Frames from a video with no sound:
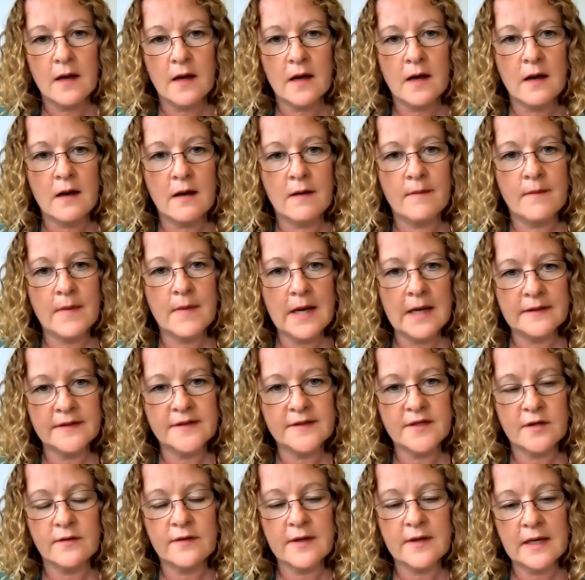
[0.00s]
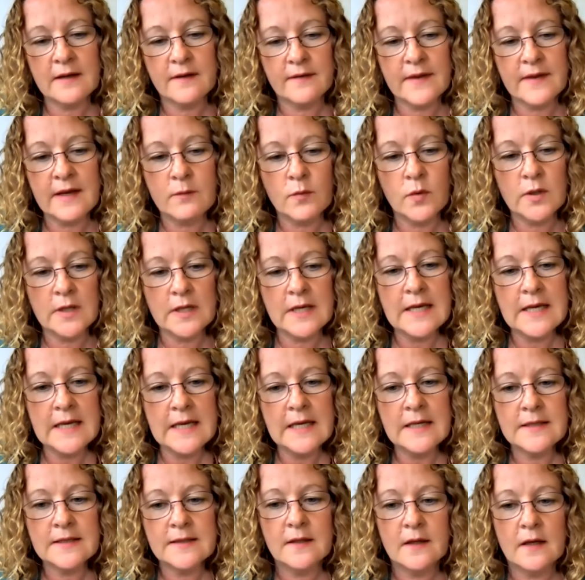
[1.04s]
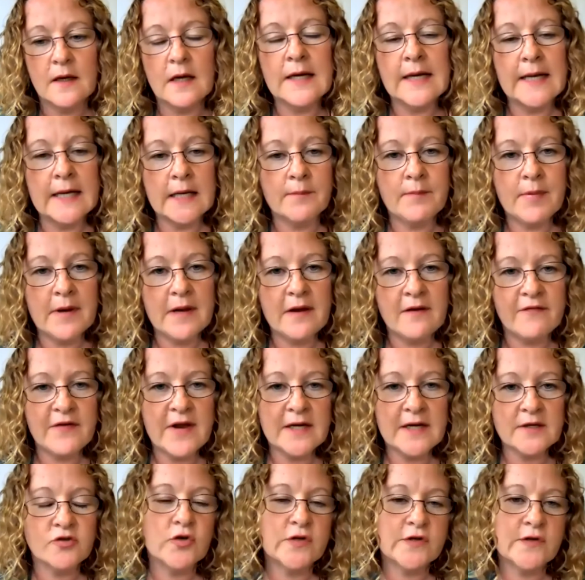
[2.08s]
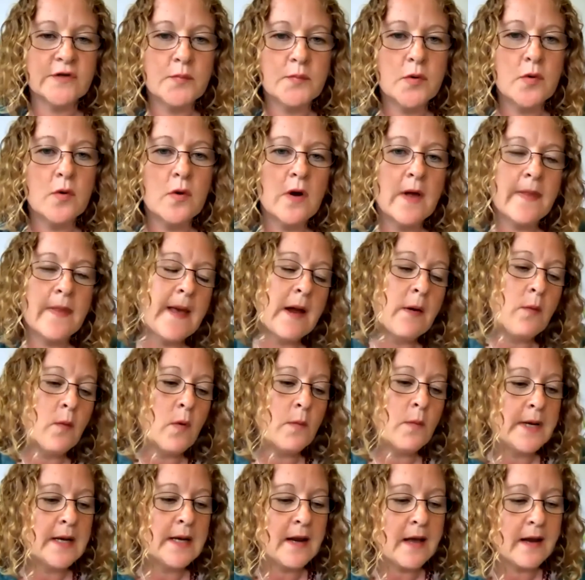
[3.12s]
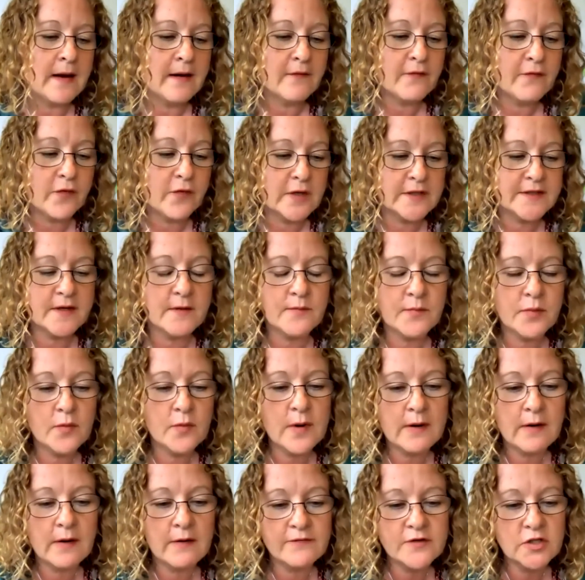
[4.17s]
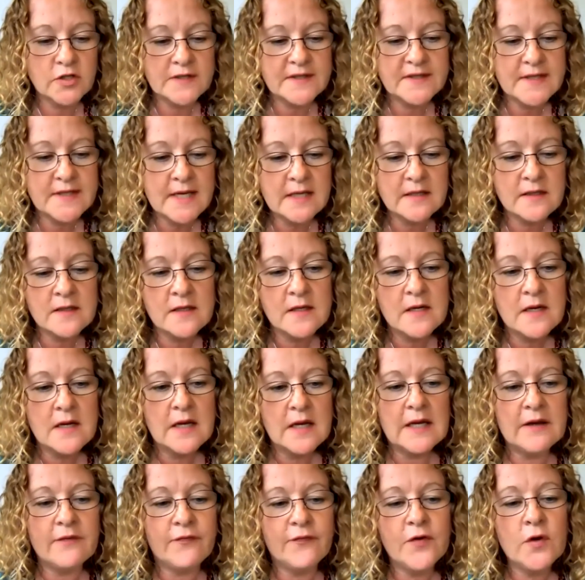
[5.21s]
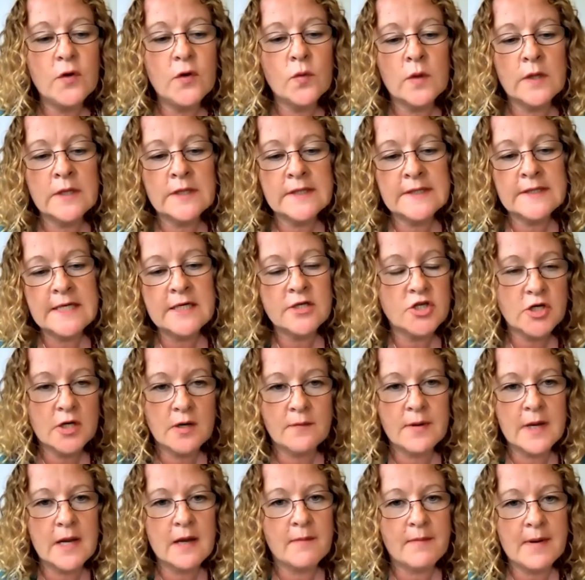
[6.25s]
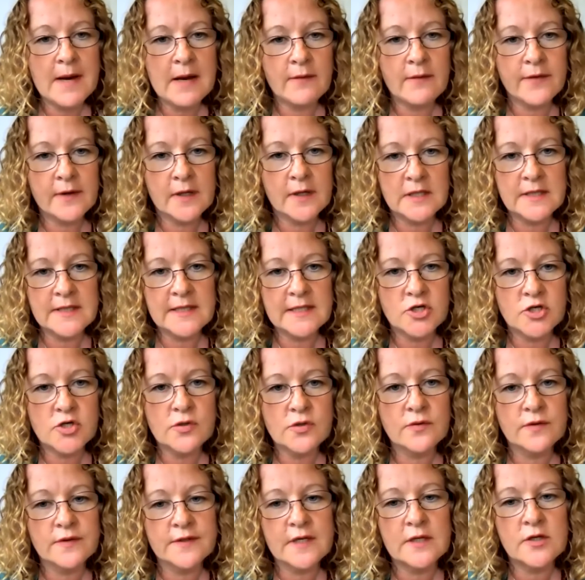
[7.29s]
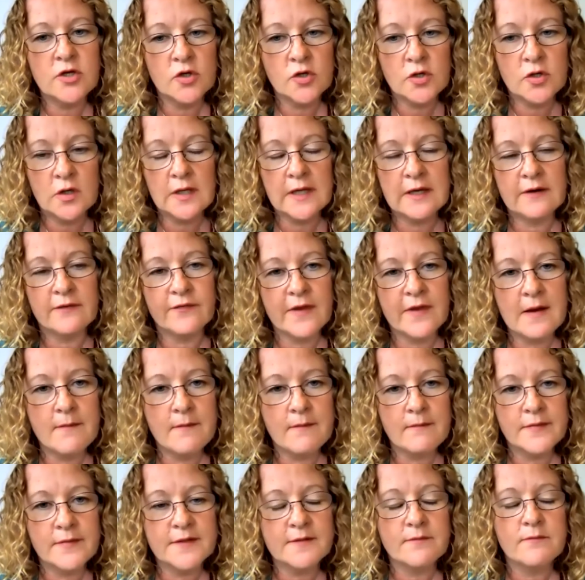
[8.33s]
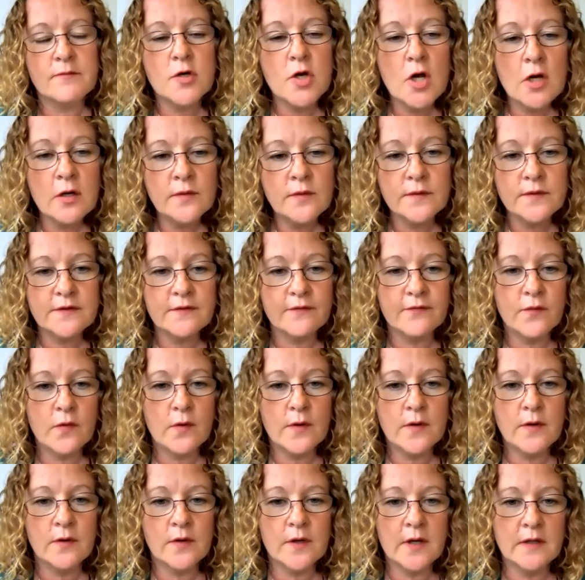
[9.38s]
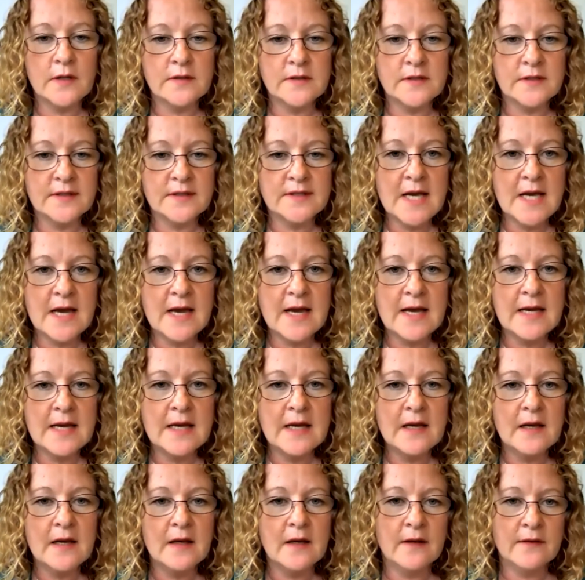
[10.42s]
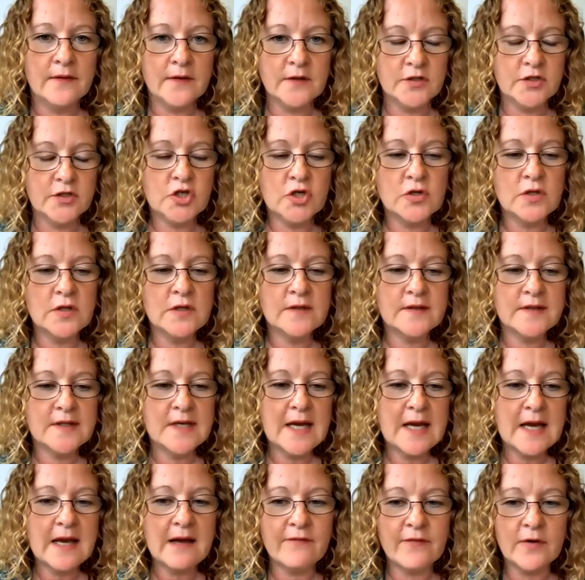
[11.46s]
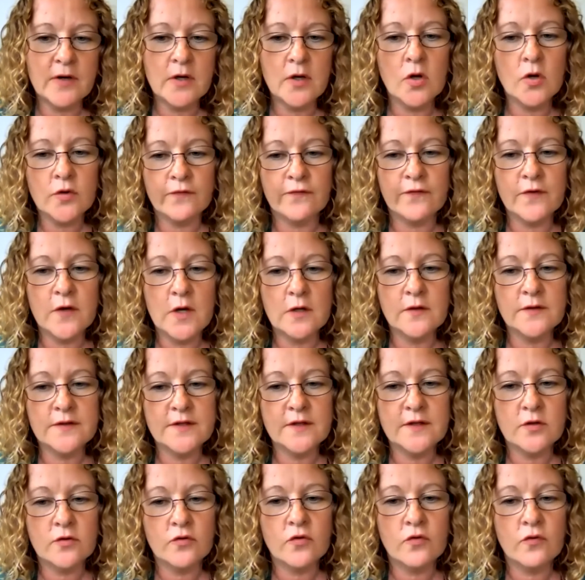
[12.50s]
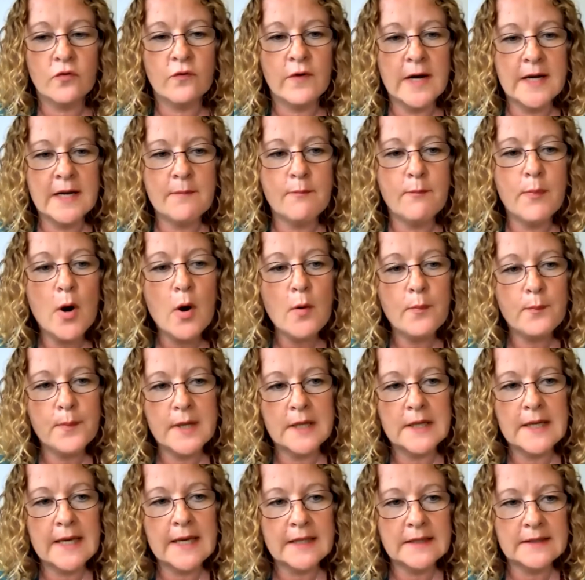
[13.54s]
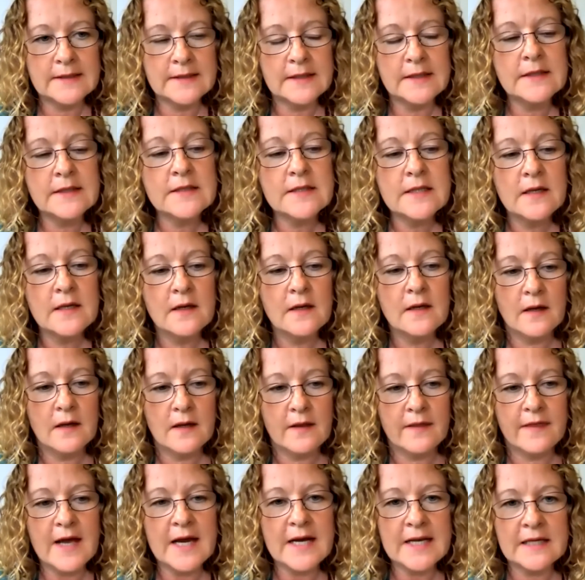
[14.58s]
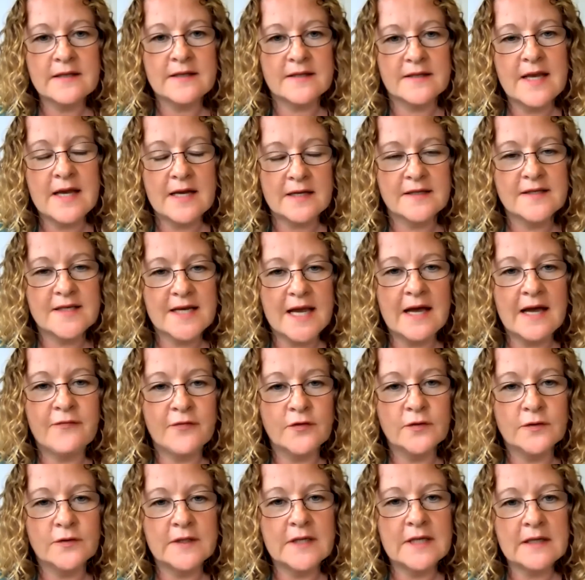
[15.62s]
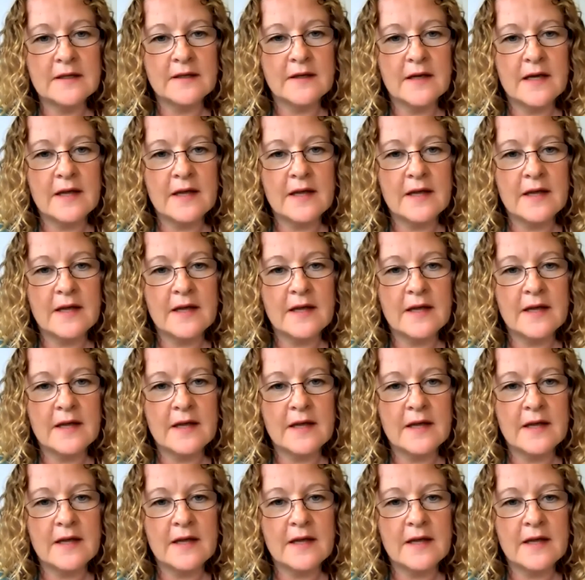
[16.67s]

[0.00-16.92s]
and so that they would need a little bit of extra support. And that would be like, for example, where I've just said, if you were teaching a bit about the conditionals and you could give them some notes of what you're going to say, the students that have a lot of notes that are already populated, that is their scaffolding.